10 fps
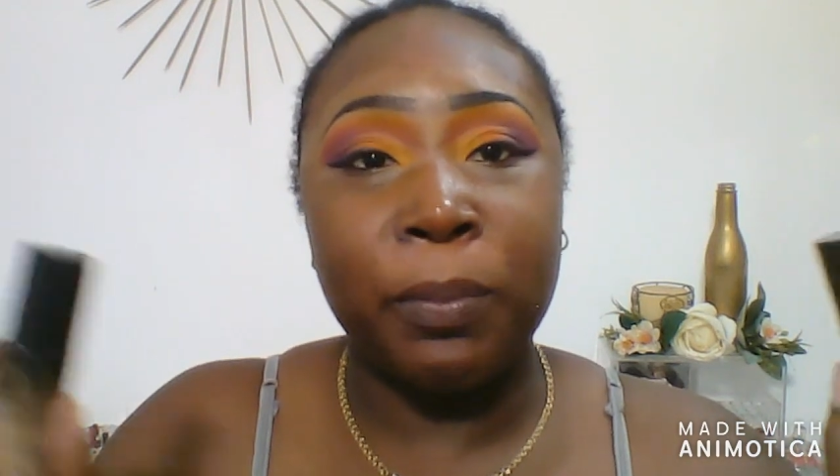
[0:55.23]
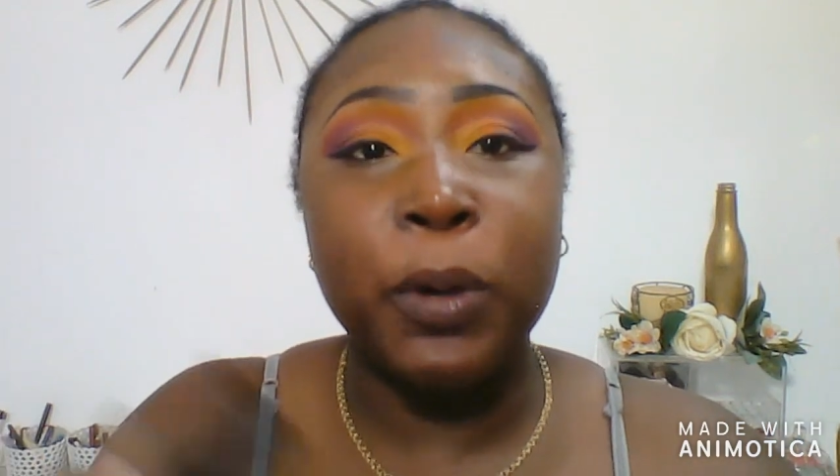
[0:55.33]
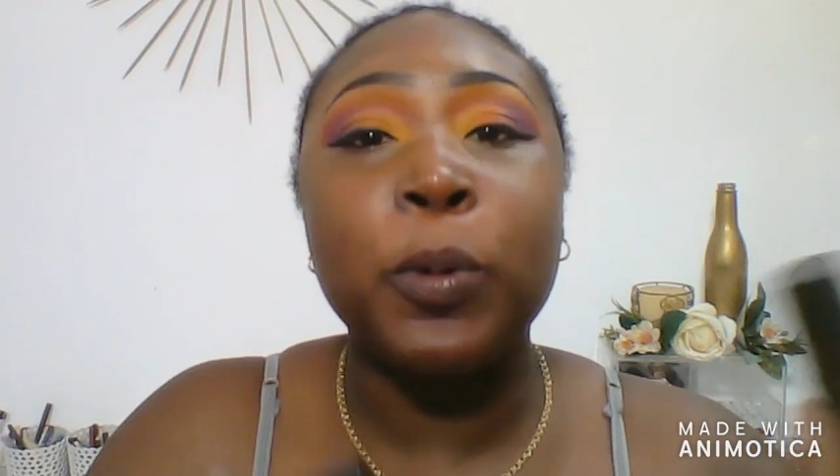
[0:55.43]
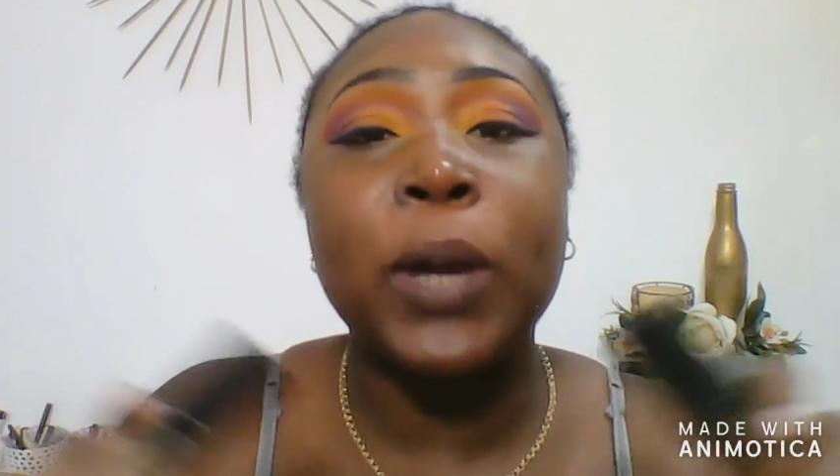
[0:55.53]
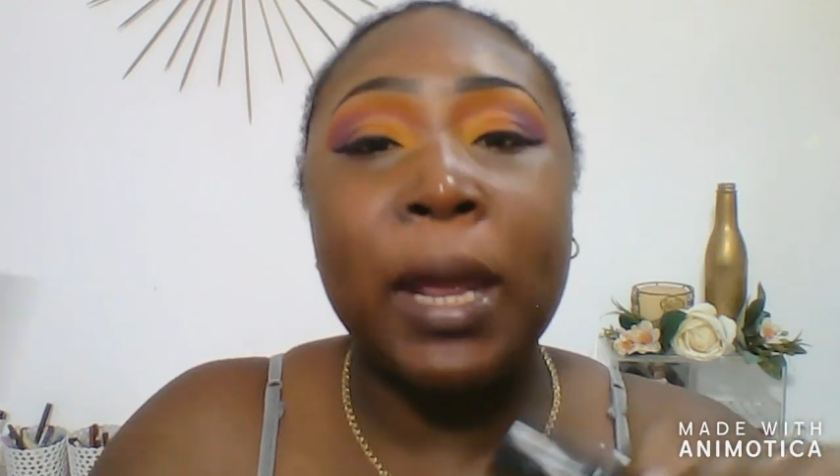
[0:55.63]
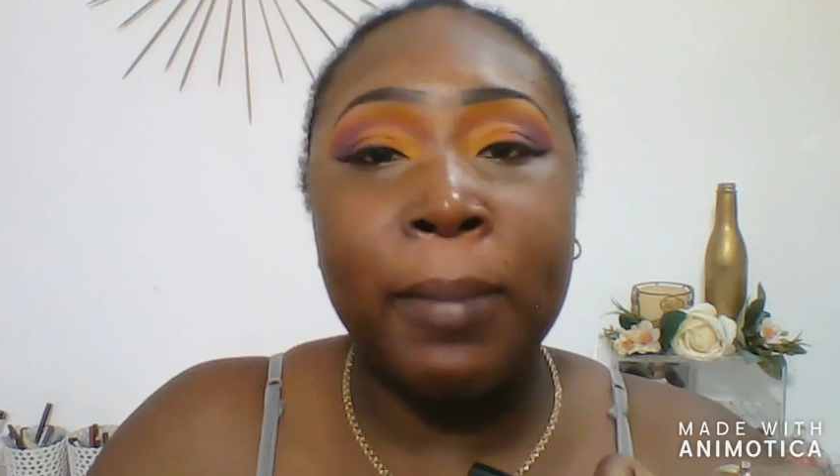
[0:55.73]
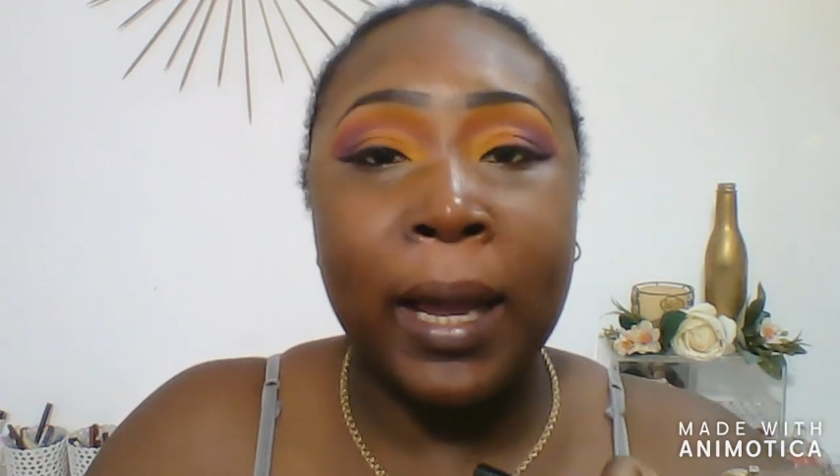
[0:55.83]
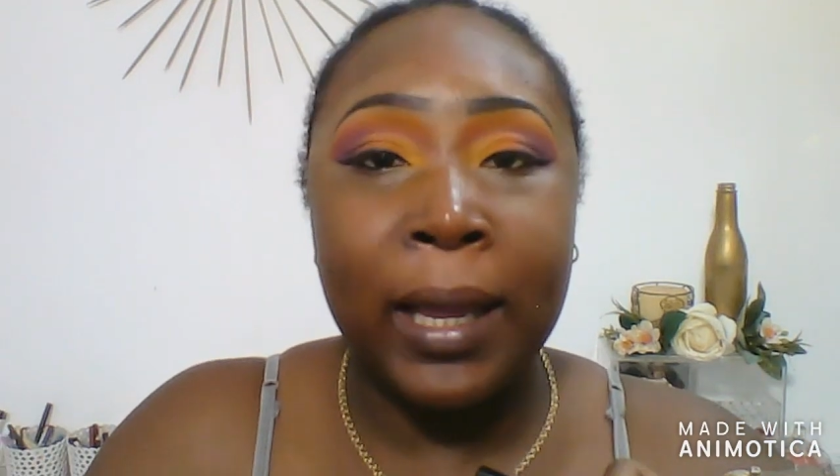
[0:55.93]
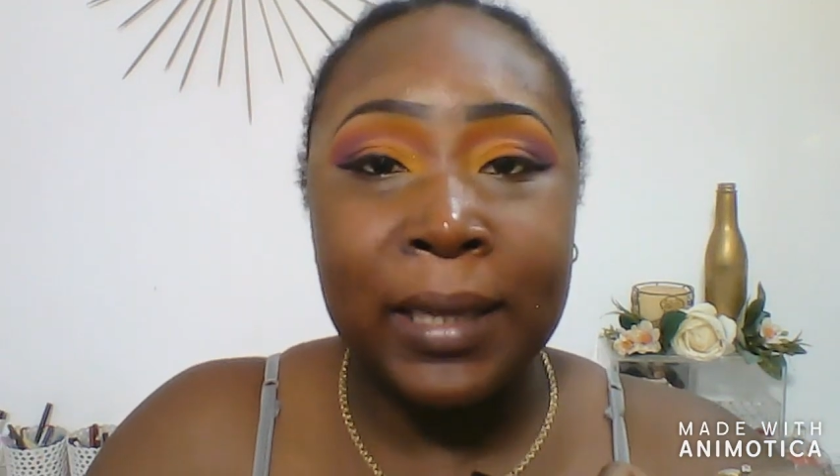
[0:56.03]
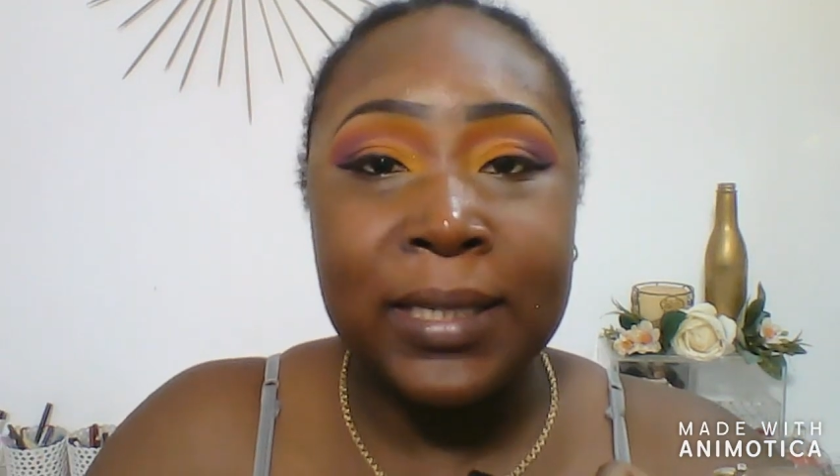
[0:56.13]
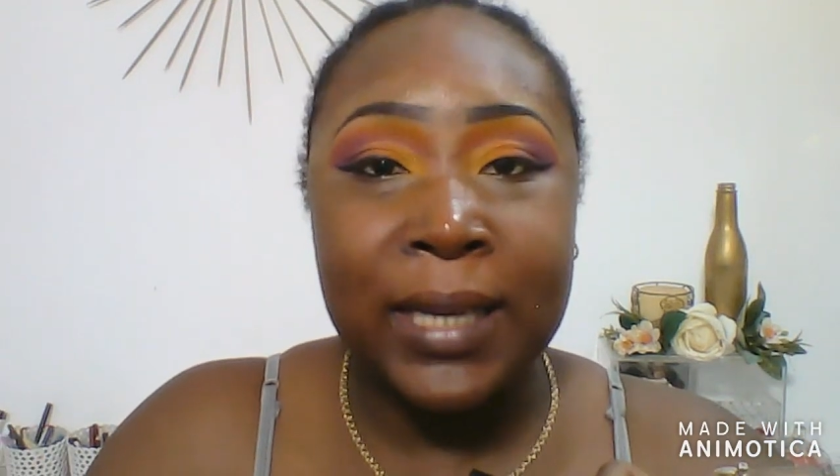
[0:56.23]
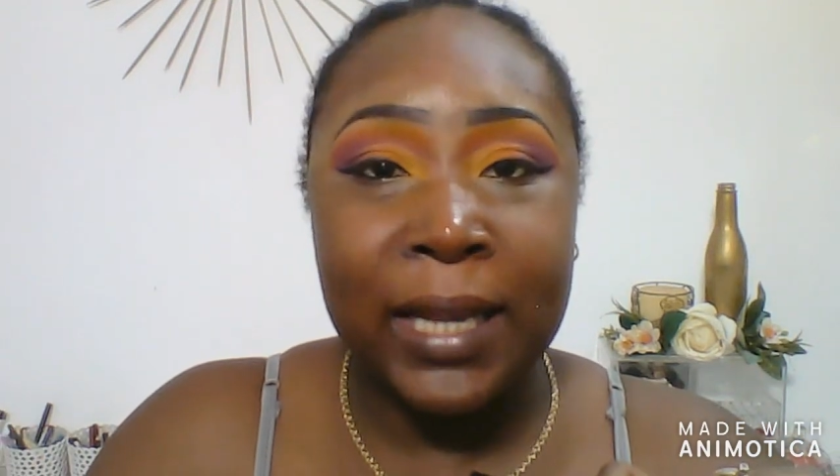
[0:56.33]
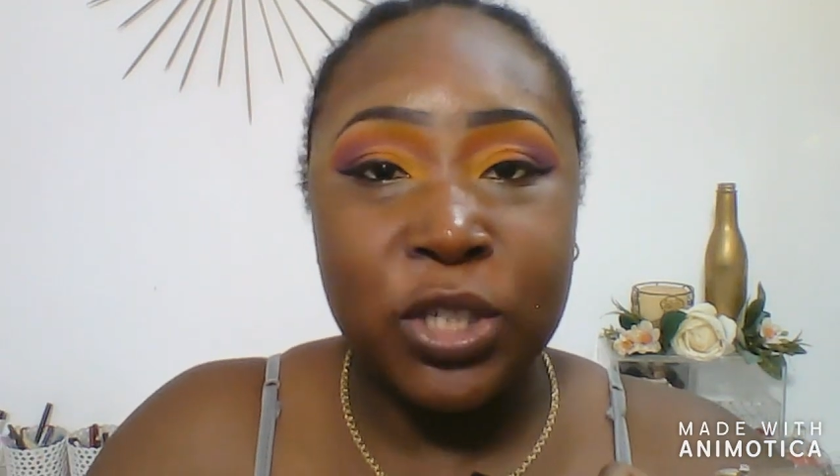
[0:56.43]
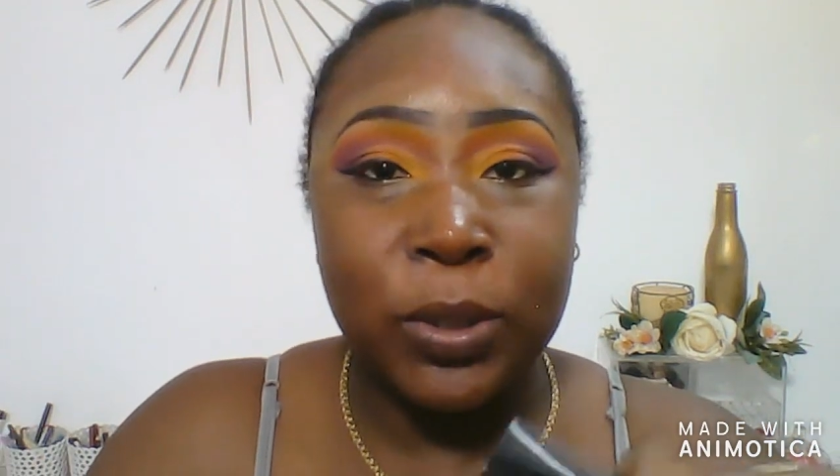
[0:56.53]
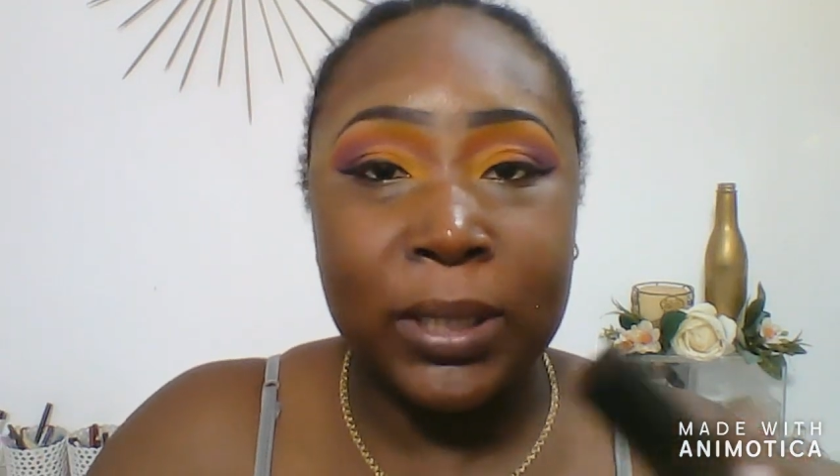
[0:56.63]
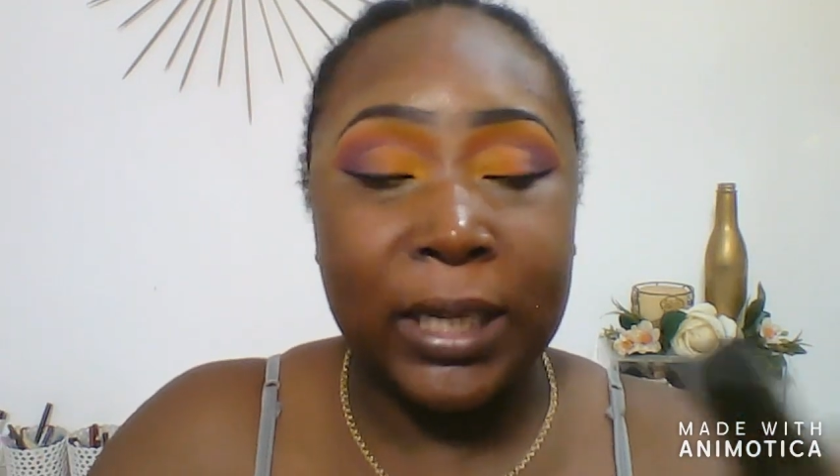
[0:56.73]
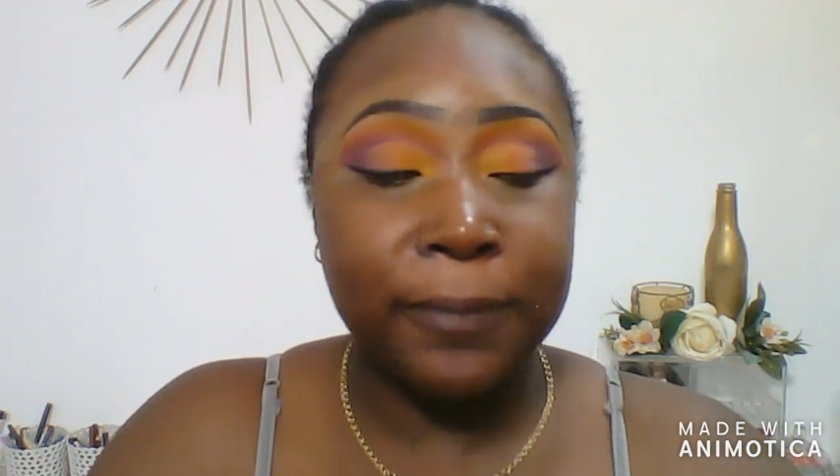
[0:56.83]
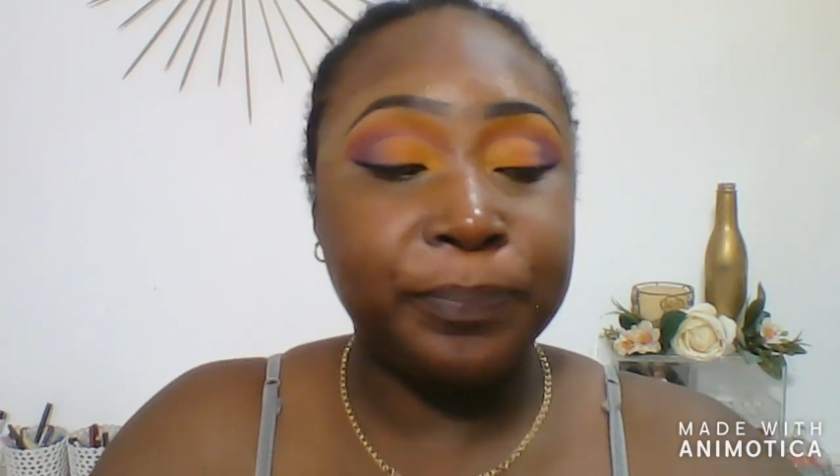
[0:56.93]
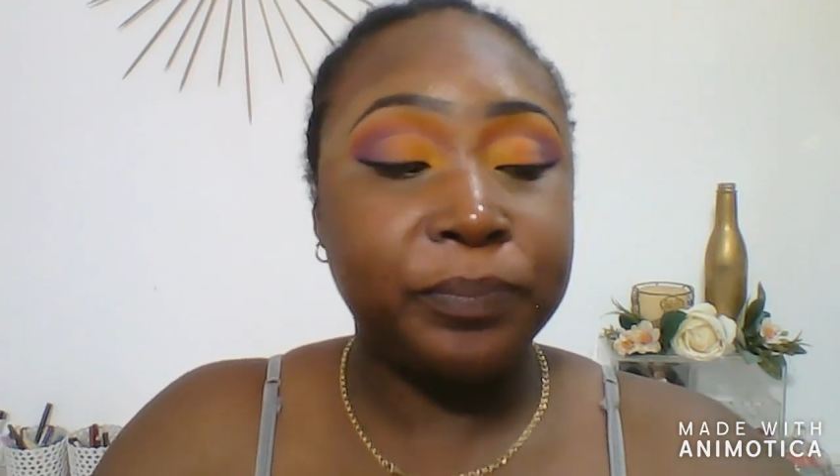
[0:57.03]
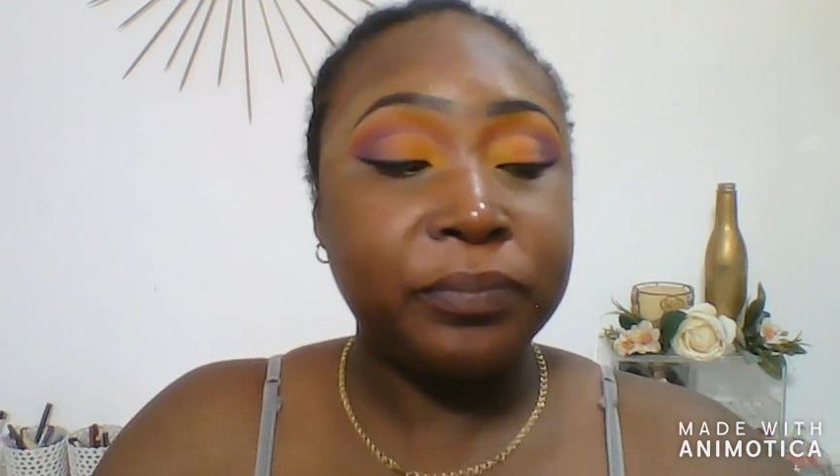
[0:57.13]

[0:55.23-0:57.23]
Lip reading: but we will get back into that shortly.